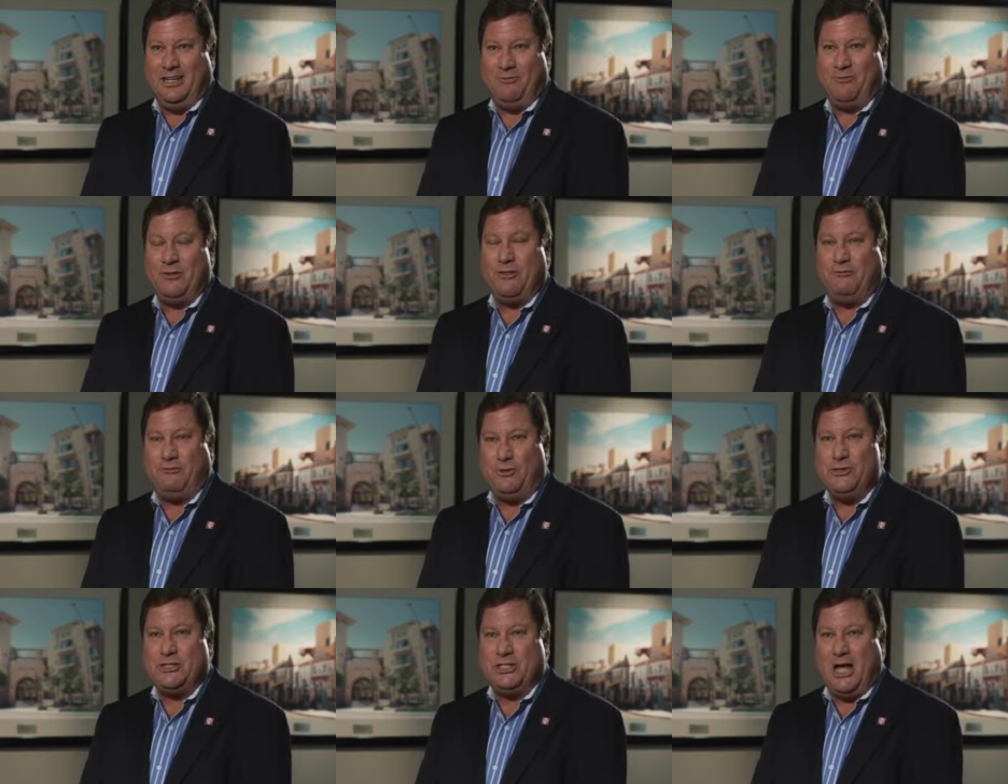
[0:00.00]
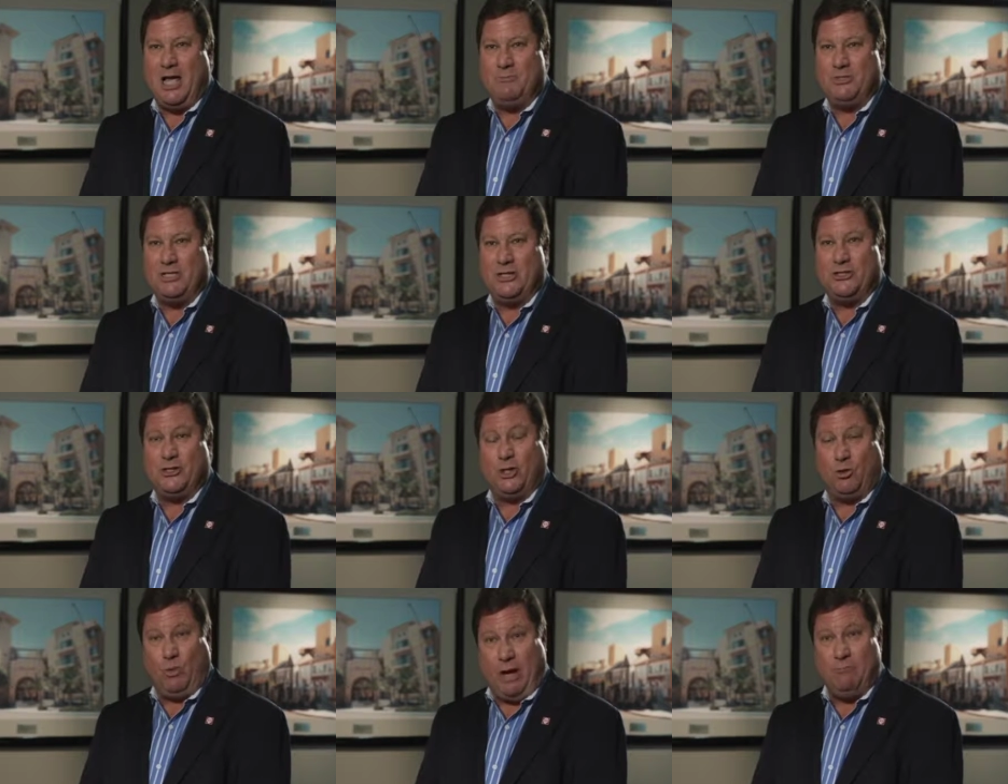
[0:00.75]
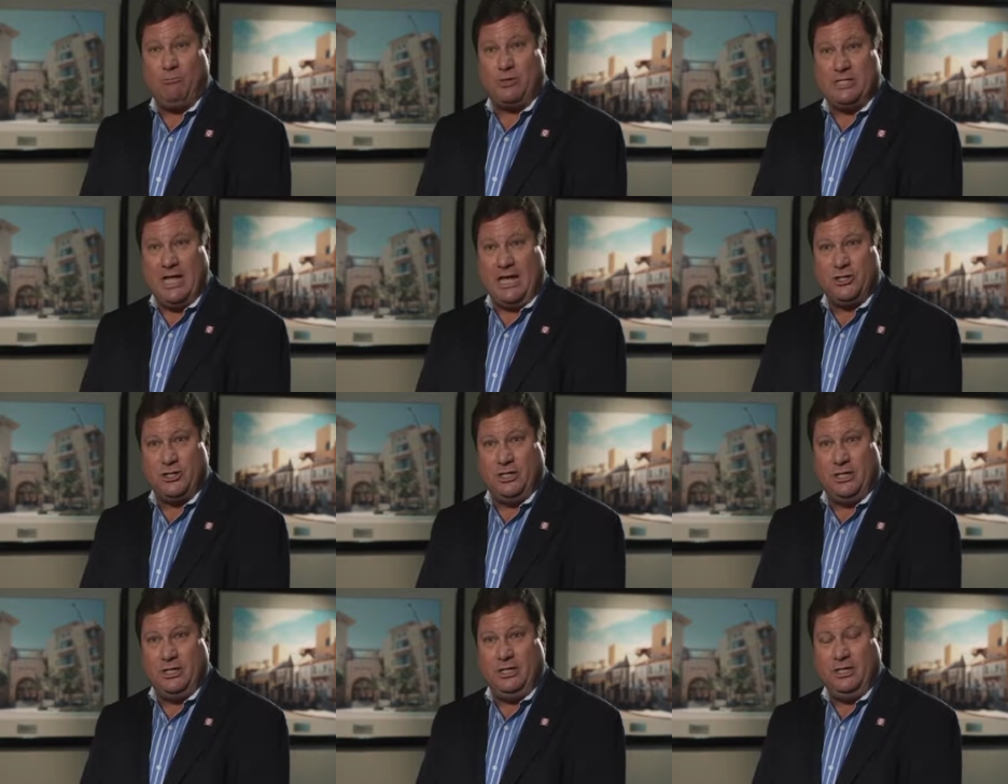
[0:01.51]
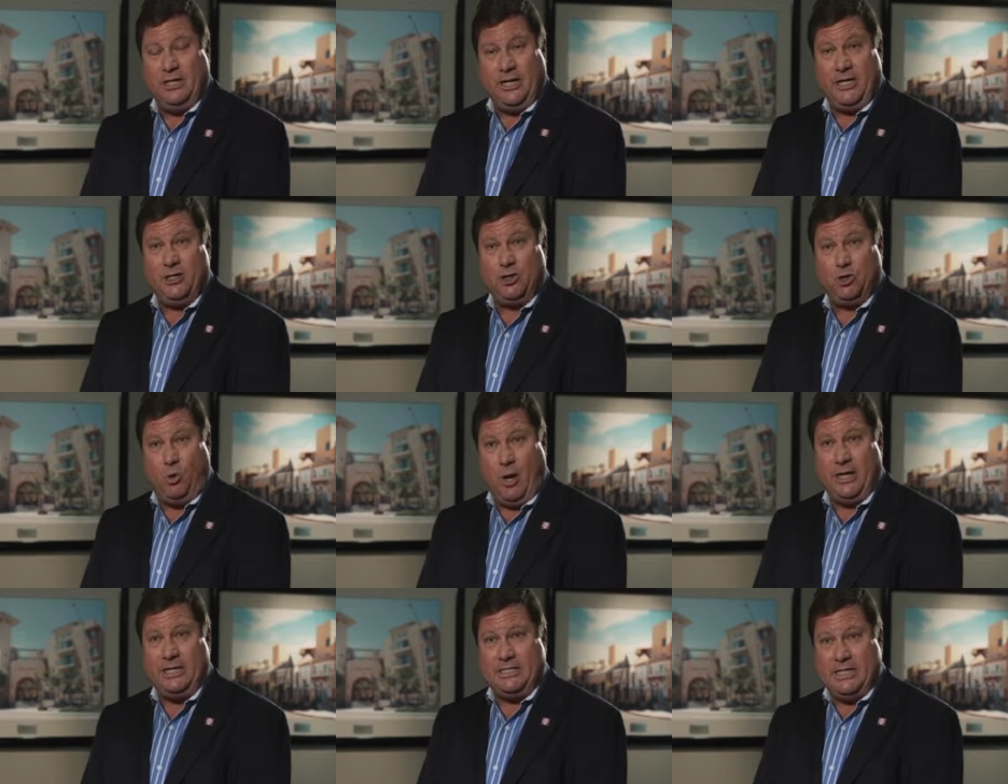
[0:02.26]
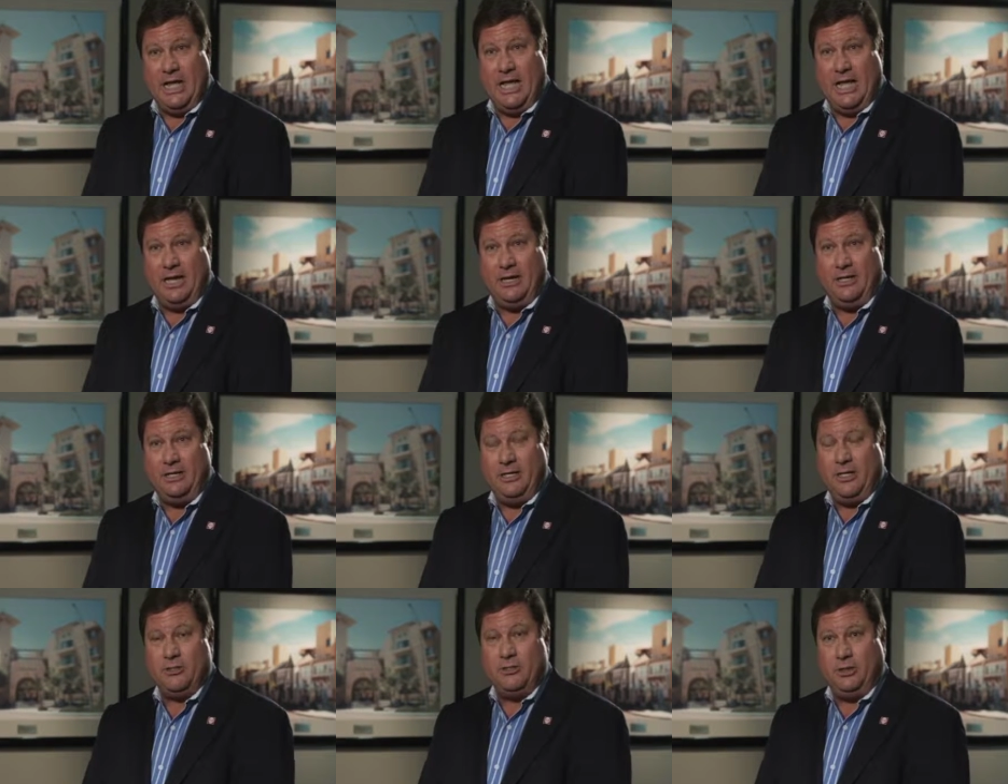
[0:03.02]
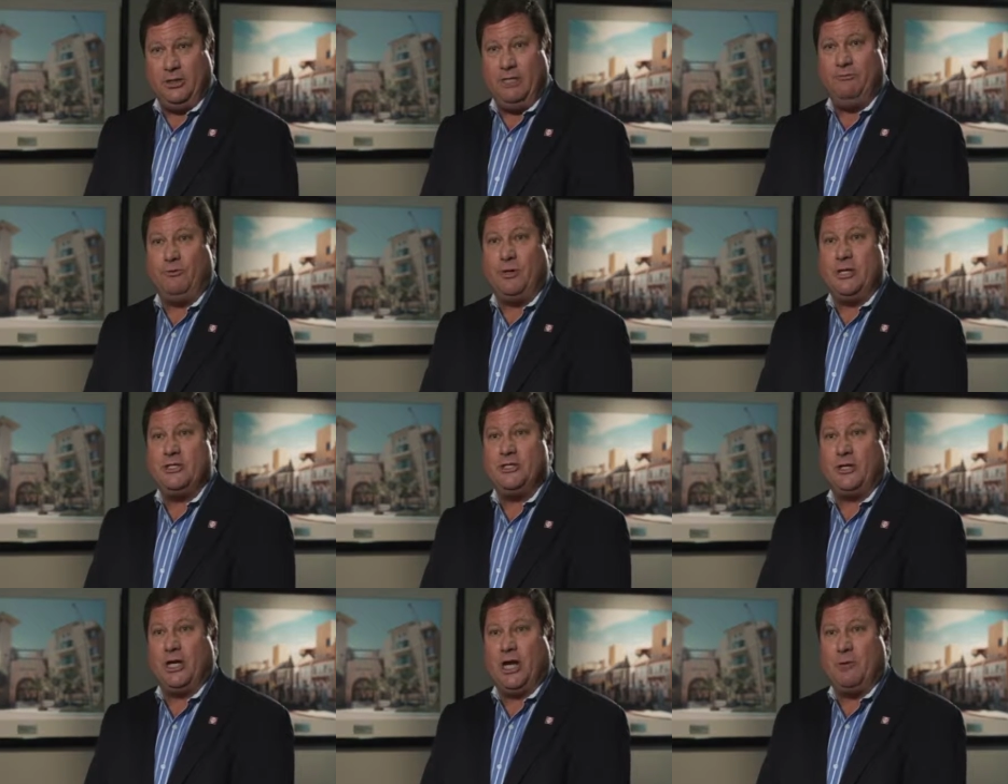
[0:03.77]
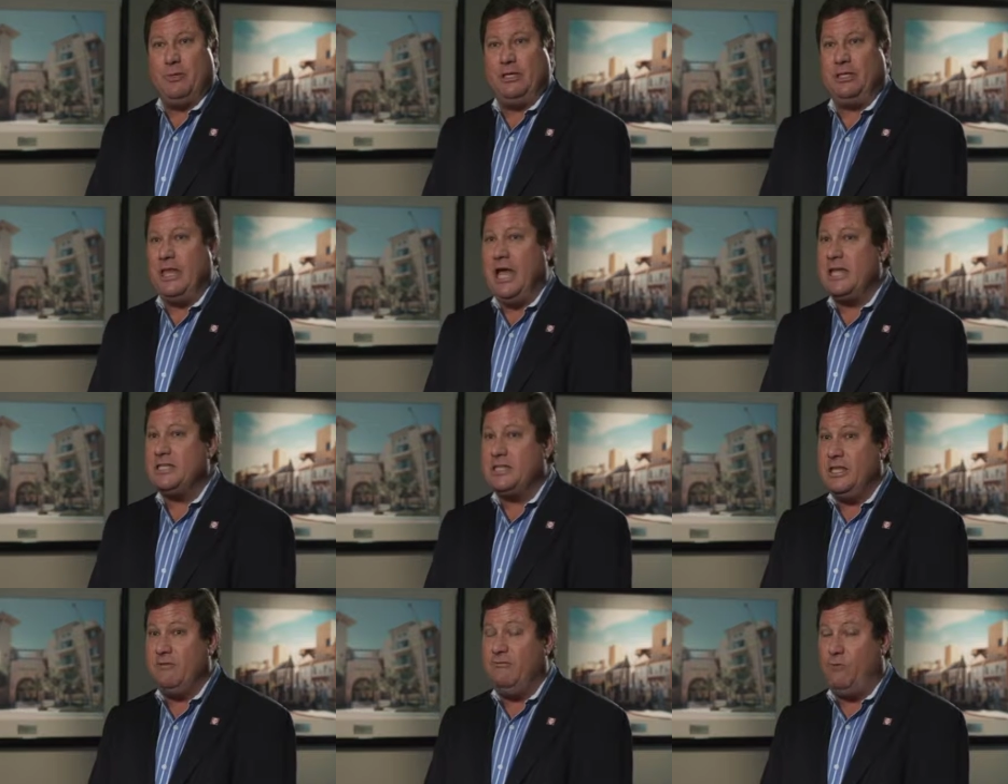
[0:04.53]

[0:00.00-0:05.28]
For the first time since the Great Recession in 2010, deliveries are going to be less than